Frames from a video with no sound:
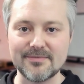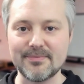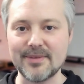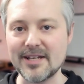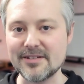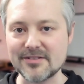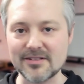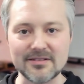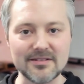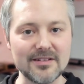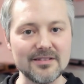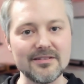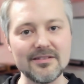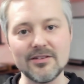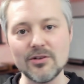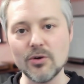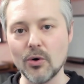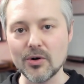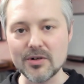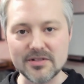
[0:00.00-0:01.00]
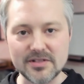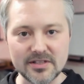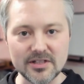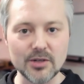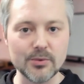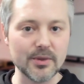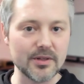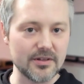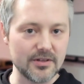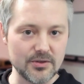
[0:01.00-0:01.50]
basically your deal
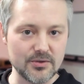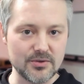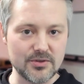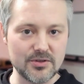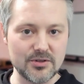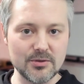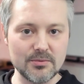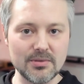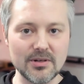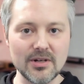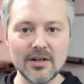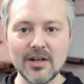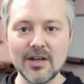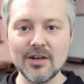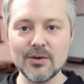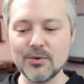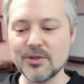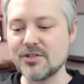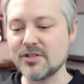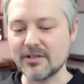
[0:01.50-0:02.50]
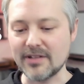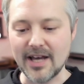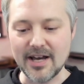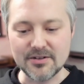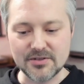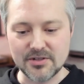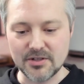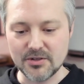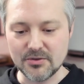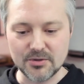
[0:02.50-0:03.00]
with YouTube, which
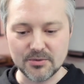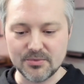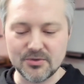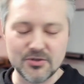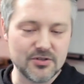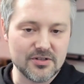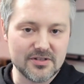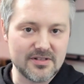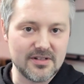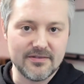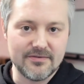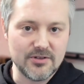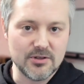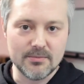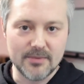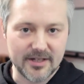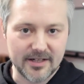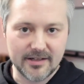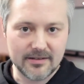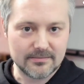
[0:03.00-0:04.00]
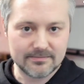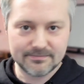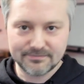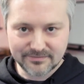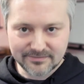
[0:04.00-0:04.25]
allows YouTube to just give you money.